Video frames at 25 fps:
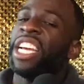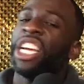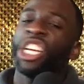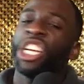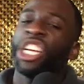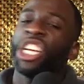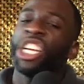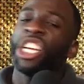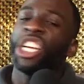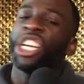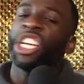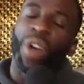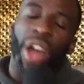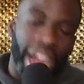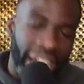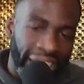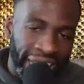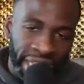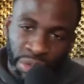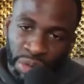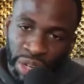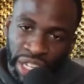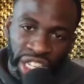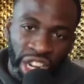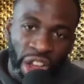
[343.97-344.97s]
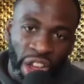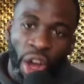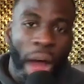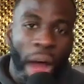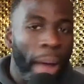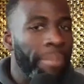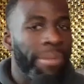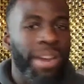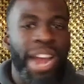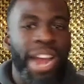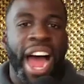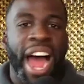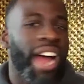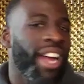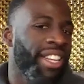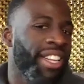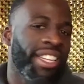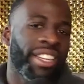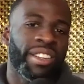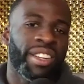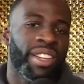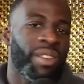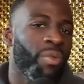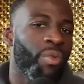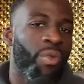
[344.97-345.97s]
So as we know, I'm not
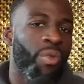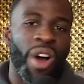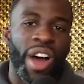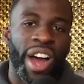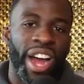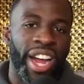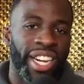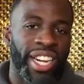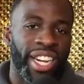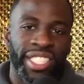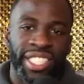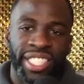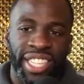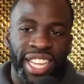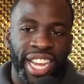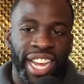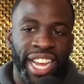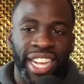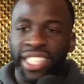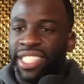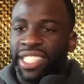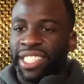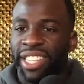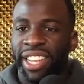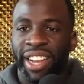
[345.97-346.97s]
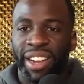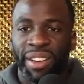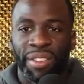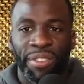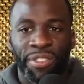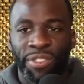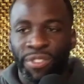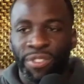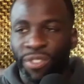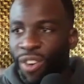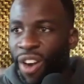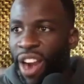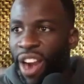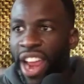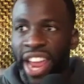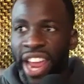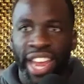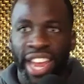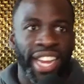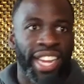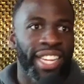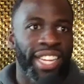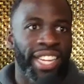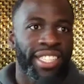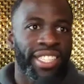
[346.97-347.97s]
one that's
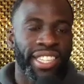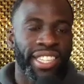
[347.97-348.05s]
afraid